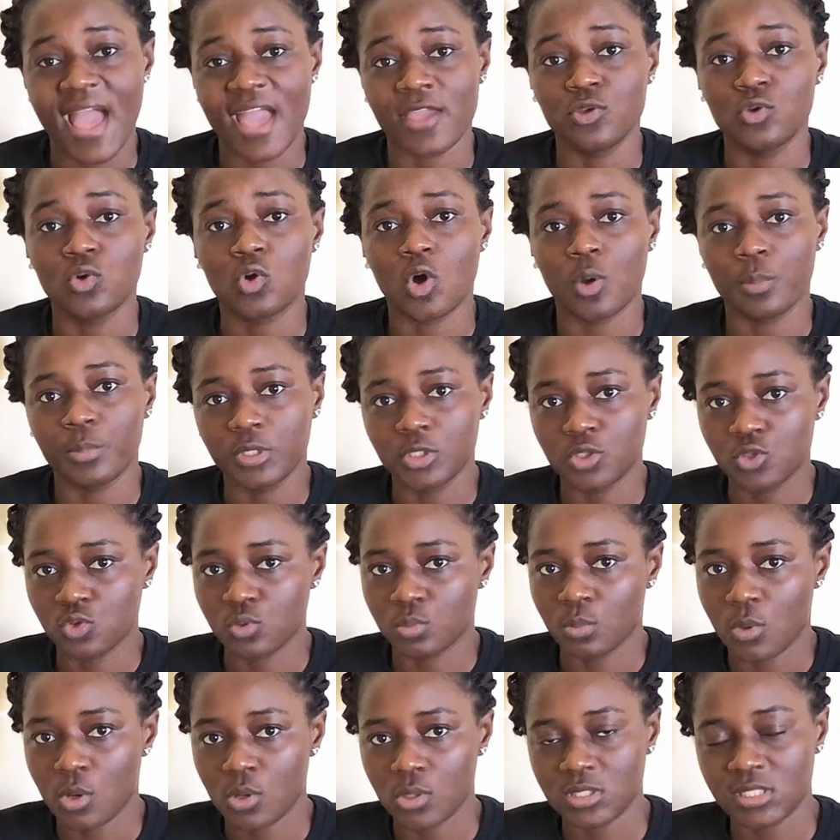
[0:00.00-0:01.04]
are you coming to
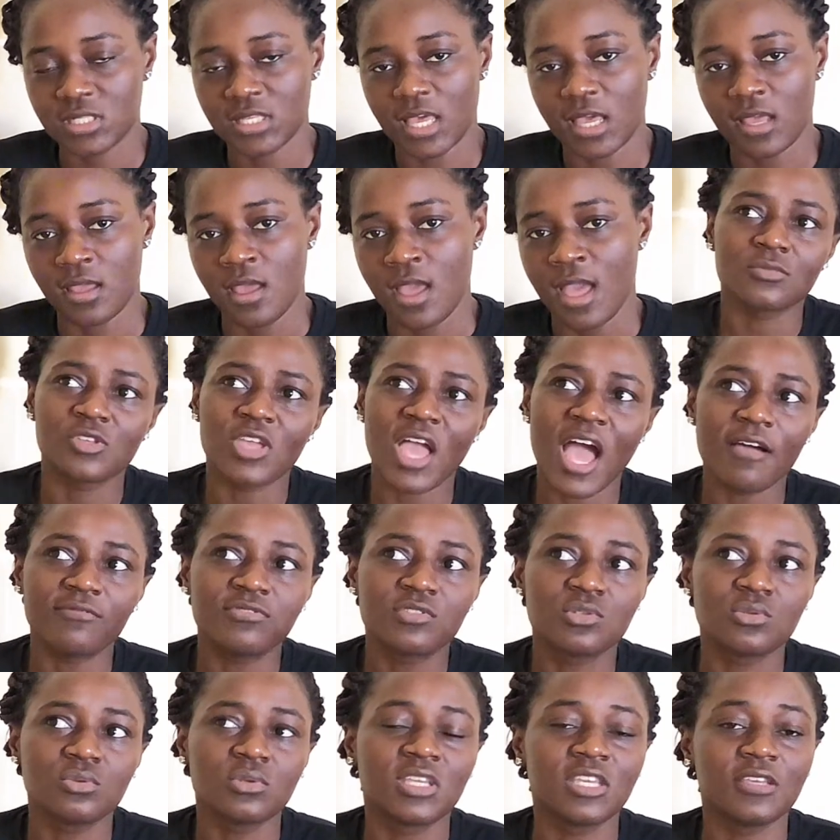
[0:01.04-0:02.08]
Malta? You
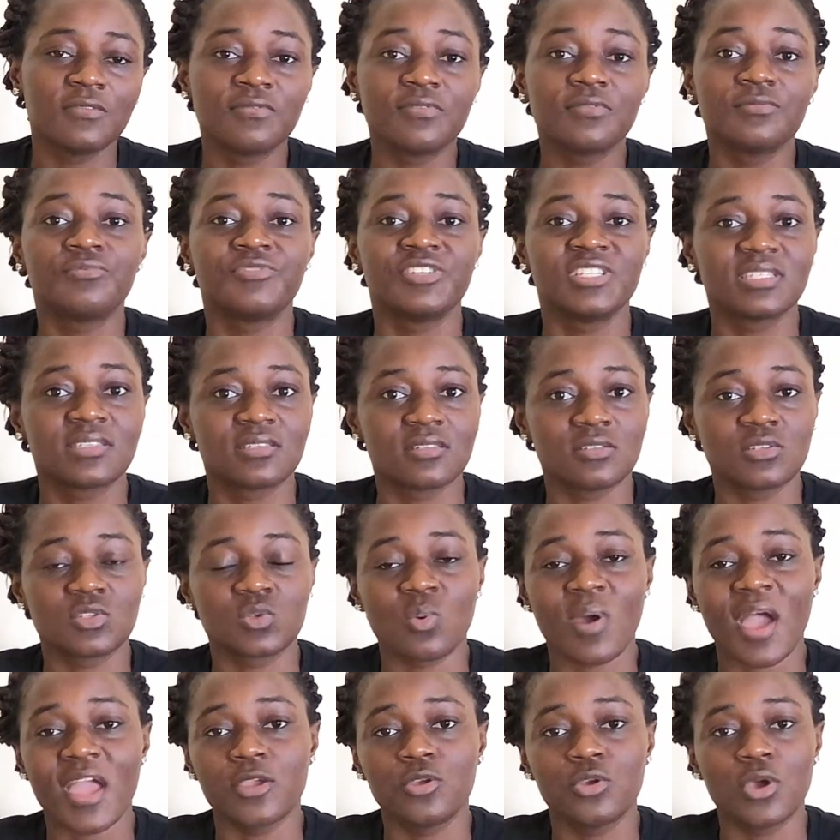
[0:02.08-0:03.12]
have to give reasons
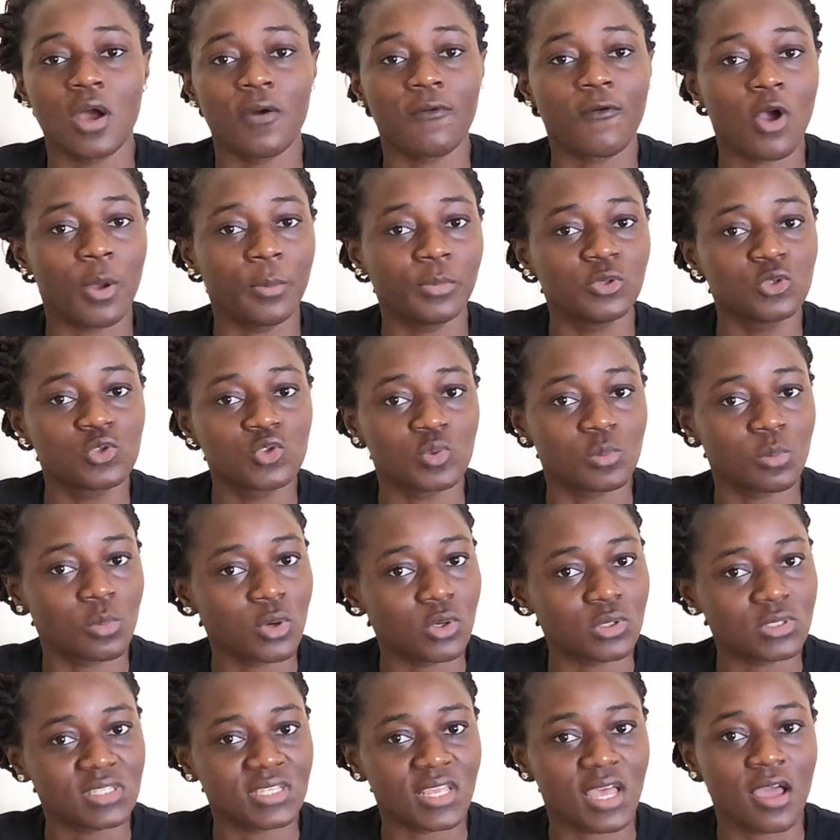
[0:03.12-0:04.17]
why you are coming to
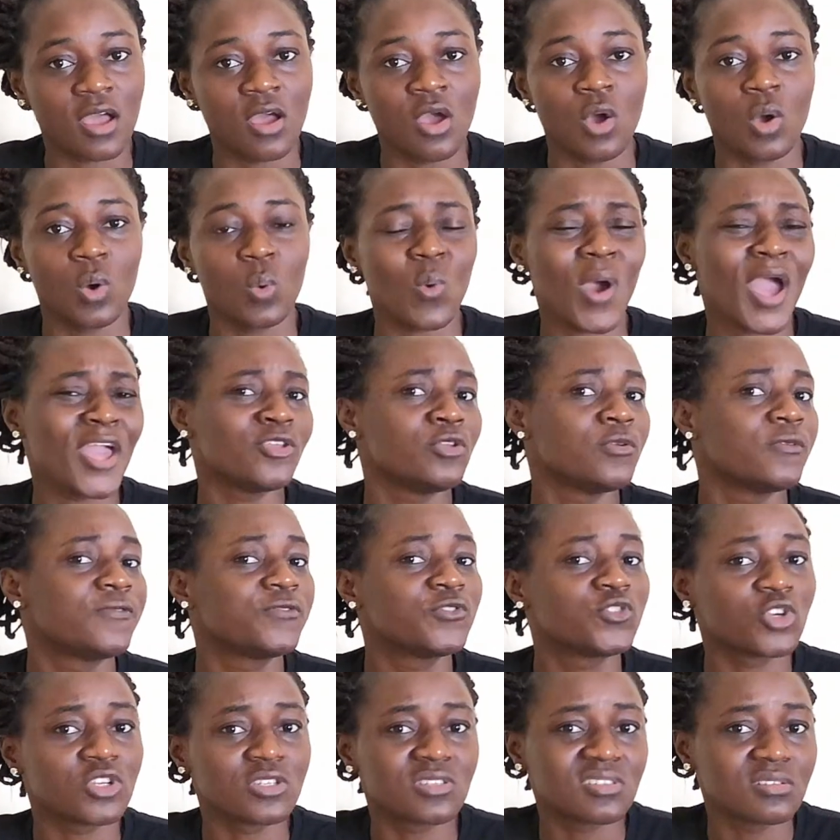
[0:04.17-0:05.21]
Malta. Why you've
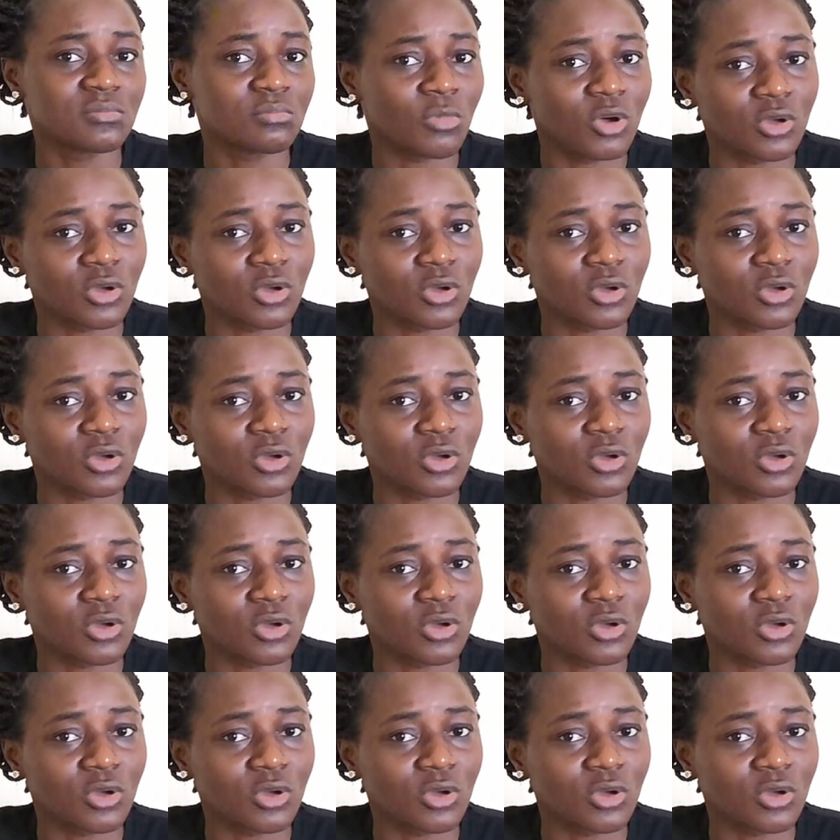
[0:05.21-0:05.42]
chosen